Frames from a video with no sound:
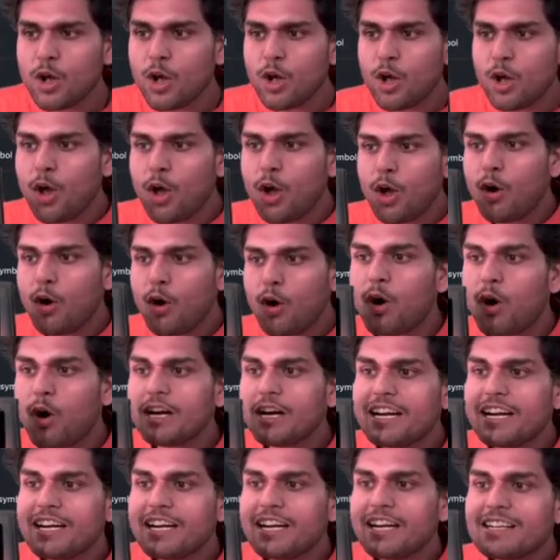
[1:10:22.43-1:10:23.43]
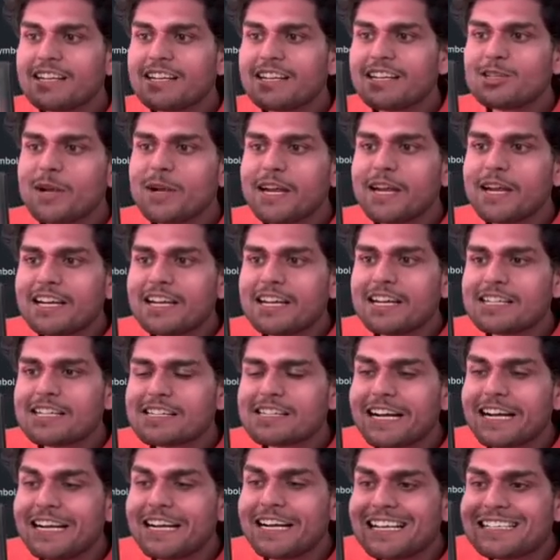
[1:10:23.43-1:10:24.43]
What it is doing is,
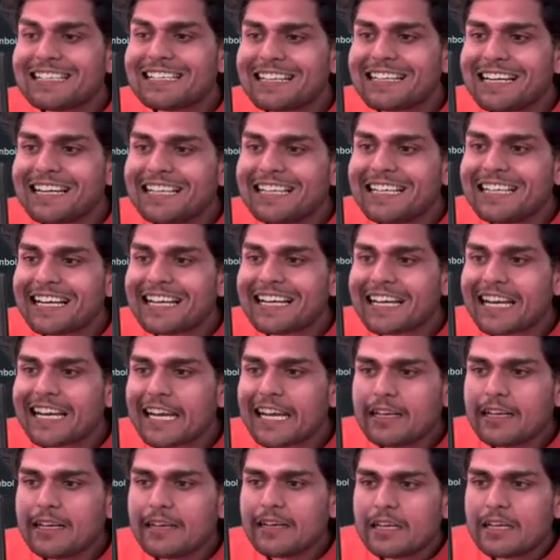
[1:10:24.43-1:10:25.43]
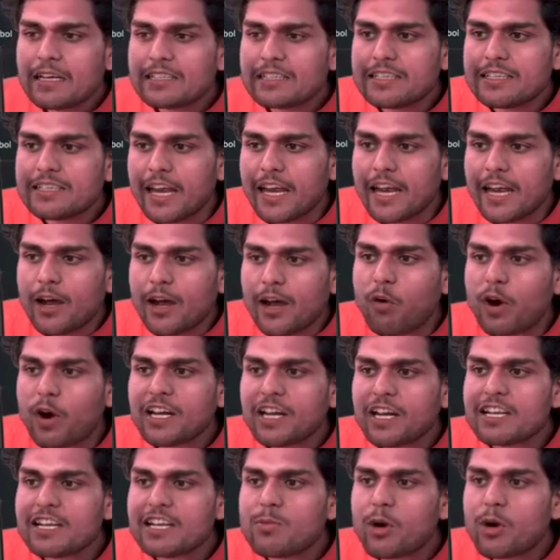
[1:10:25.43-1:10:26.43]
it is returning. See, what is
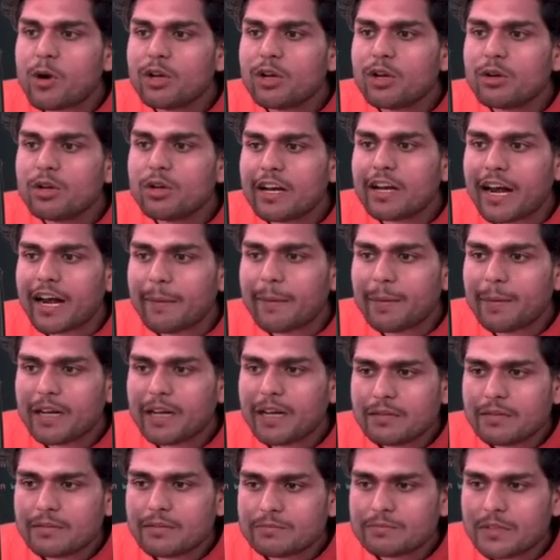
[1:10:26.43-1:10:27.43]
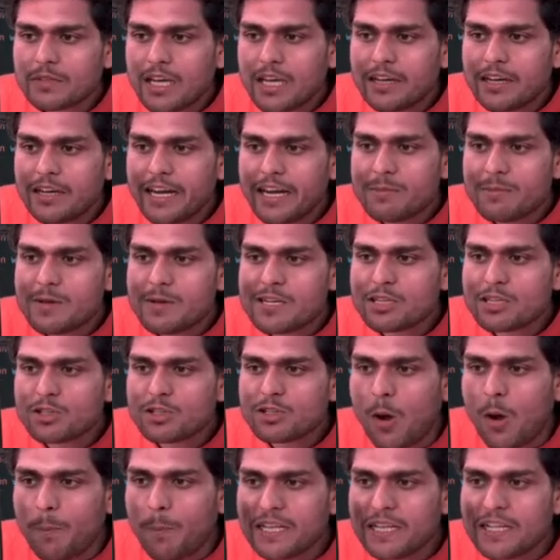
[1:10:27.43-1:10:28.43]
module.wrapper? Let me just
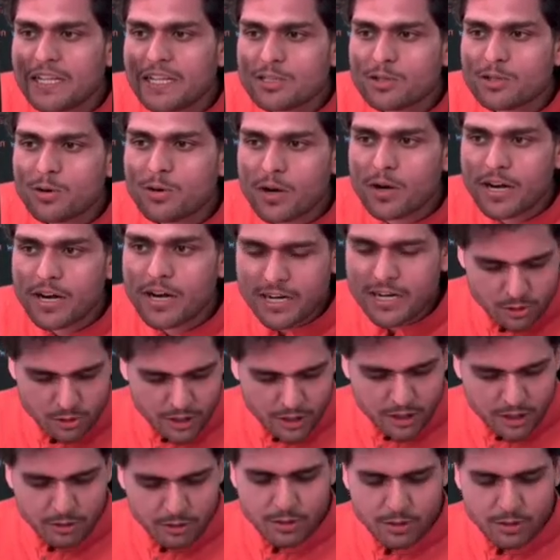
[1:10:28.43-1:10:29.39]
copy this code and show it to you